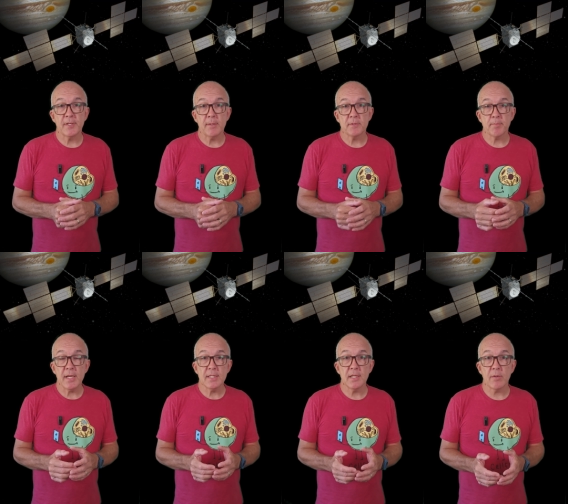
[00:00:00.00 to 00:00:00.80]
Deep
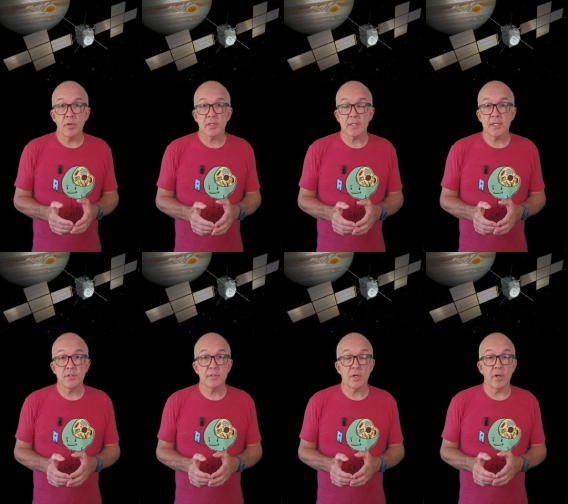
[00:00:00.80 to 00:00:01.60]
Space Network
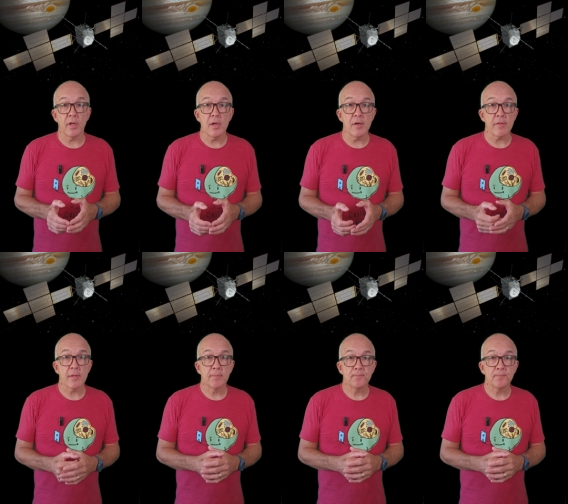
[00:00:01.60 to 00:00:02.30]
stations on Earth.